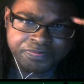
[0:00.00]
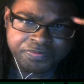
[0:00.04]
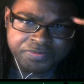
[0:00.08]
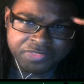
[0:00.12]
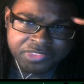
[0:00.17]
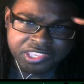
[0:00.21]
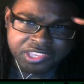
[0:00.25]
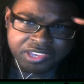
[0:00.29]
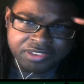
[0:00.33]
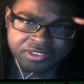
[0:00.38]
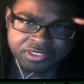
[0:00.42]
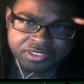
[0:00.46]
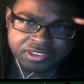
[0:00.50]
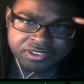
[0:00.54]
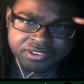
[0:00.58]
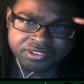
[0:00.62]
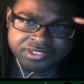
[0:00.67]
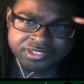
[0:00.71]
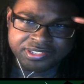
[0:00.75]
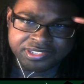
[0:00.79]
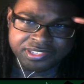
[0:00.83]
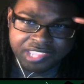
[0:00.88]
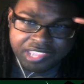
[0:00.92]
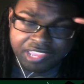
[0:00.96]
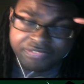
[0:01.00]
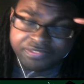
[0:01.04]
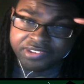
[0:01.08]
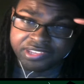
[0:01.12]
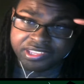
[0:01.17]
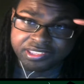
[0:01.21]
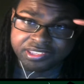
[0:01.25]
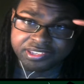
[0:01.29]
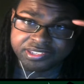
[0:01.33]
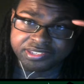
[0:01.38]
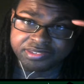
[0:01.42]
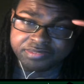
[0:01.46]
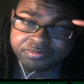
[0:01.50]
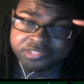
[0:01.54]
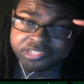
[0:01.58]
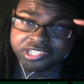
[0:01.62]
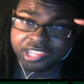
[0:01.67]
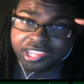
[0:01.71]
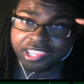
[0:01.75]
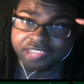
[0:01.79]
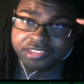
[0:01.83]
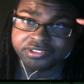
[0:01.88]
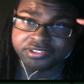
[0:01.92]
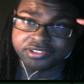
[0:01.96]
there's definitely some
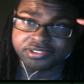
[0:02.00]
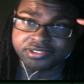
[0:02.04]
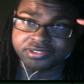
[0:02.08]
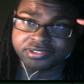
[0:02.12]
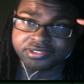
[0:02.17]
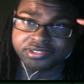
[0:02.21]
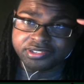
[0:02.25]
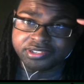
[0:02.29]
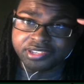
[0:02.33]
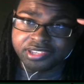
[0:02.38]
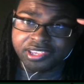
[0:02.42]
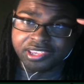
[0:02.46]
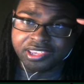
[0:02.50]
changes,